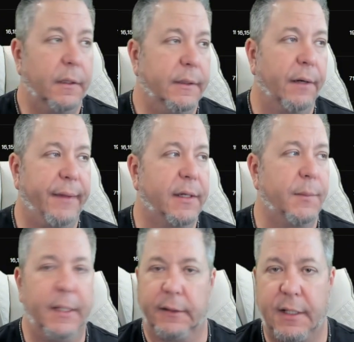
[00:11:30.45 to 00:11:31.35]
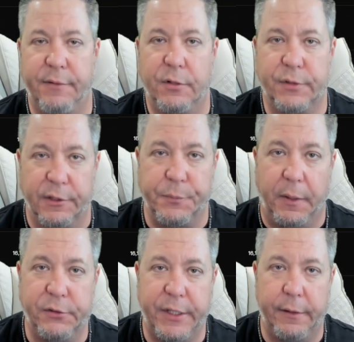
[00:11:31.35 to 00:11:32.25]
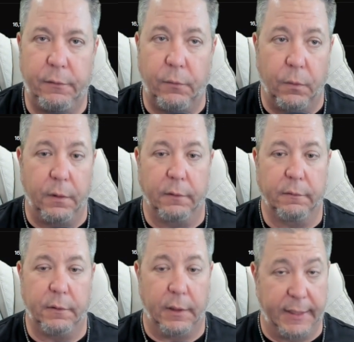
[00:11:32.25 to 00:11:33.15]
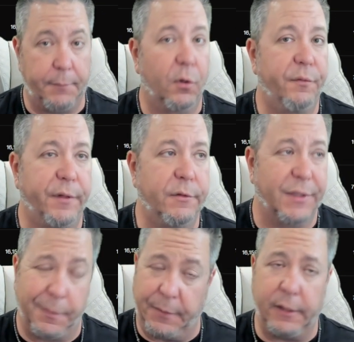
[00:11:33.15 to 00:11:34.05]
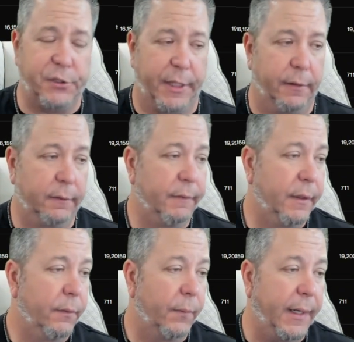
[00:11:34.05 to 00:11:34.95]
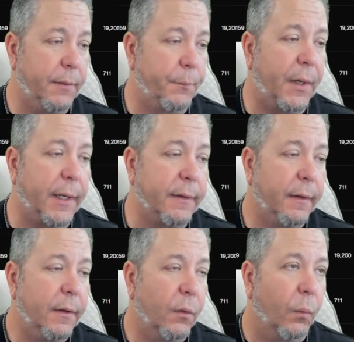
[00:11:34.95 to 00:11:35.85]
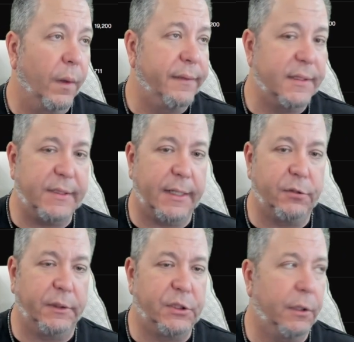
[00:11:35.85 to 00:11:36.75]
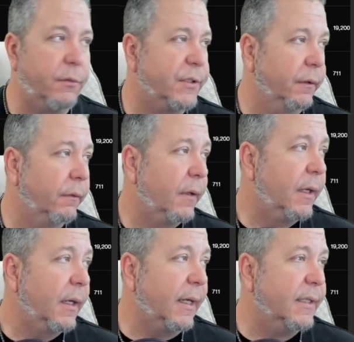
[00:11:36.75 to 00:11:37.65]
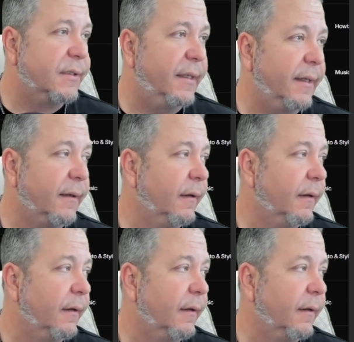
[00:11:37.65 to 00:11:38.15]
Now, that could mean a lot of views on a small channel or a lot more views on a bigger channel, right? But what this actually shows you is that